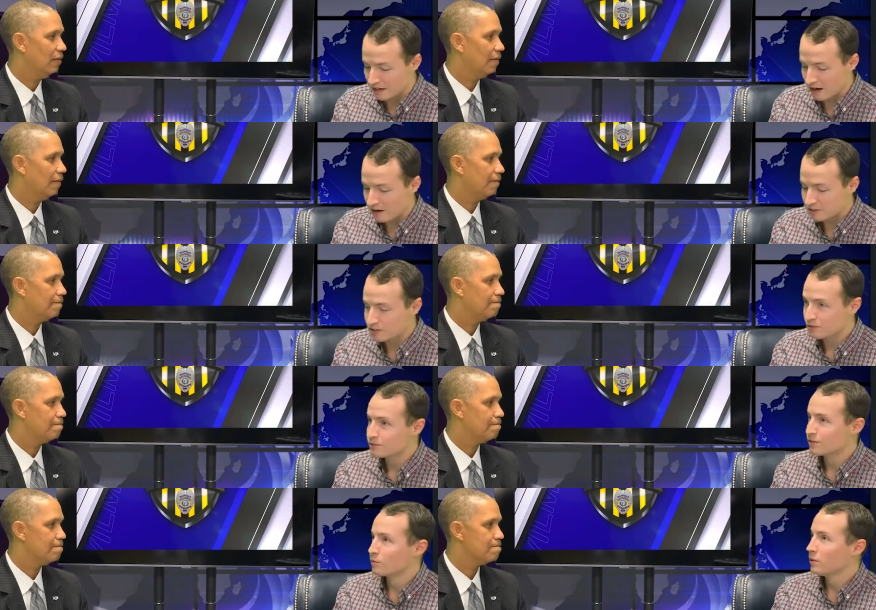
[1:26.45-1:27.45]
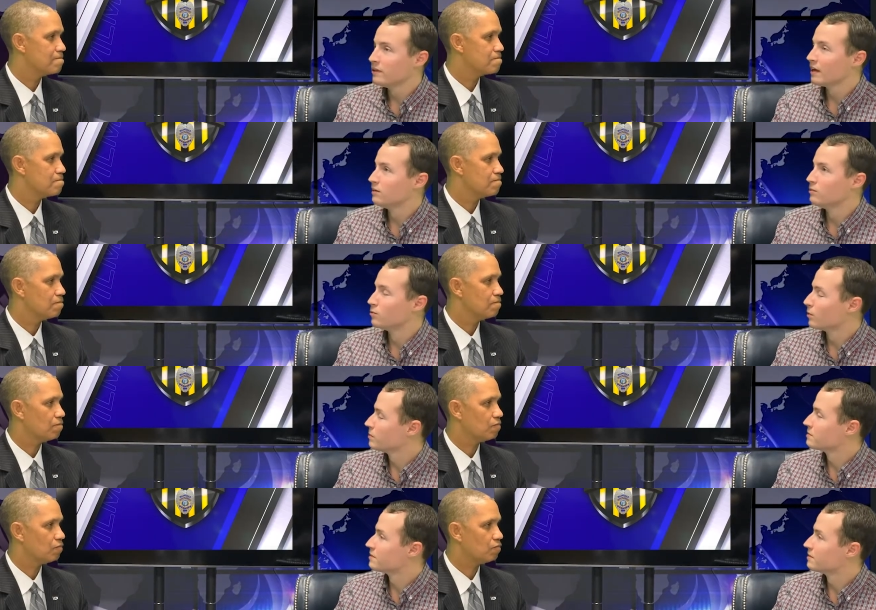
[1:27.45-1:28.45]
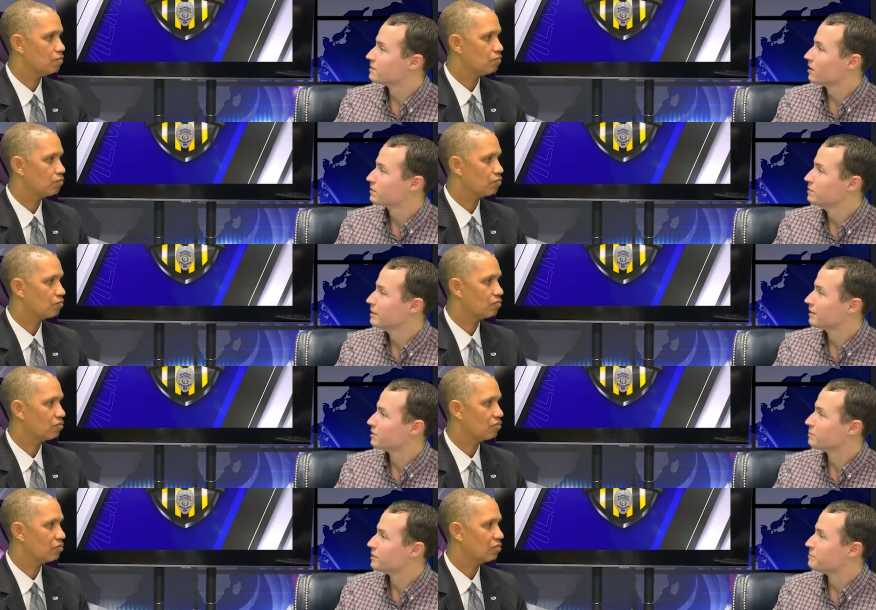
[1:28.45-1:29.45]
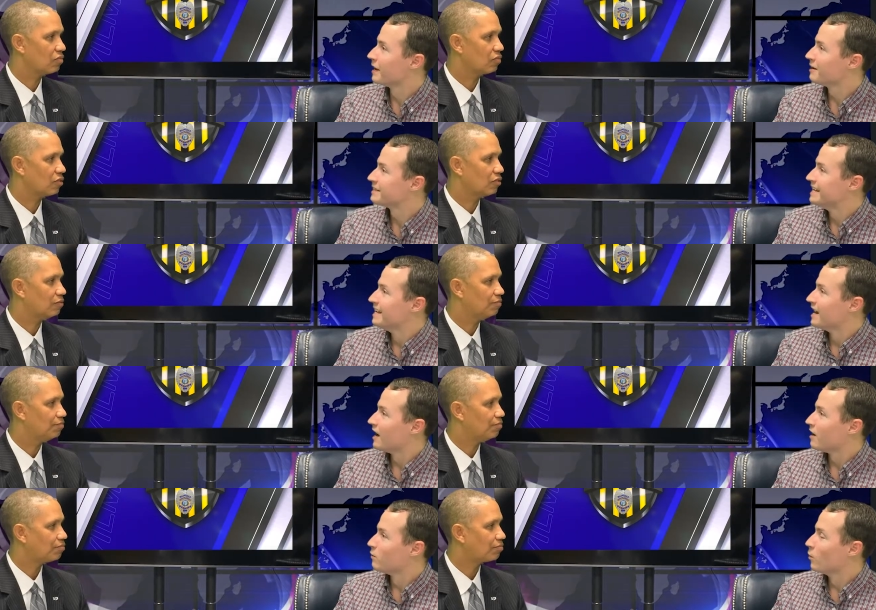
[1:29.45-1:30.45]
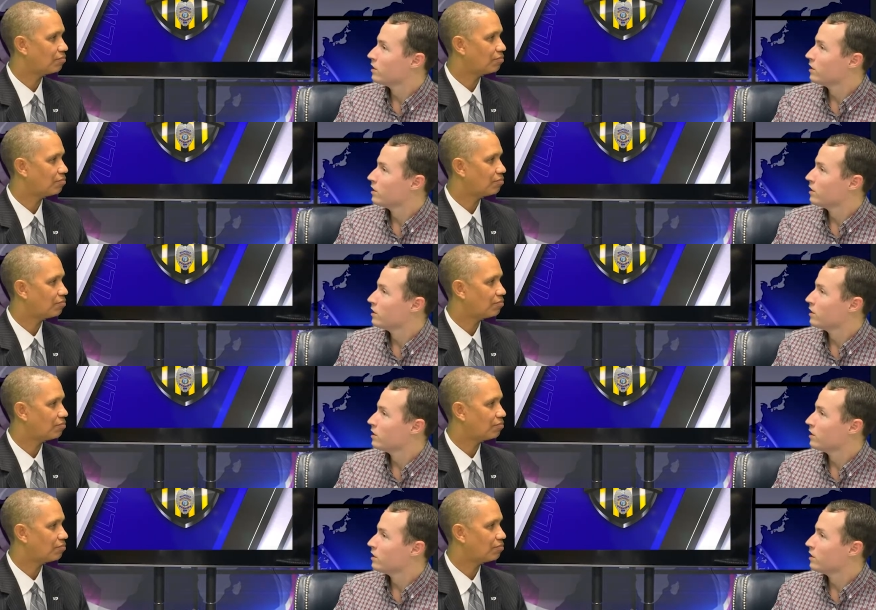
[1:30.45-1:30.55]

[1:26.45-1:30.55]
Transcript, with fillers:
Speaker 1: All right, so, so with that new role, sir, talk to me a little bit about uh, what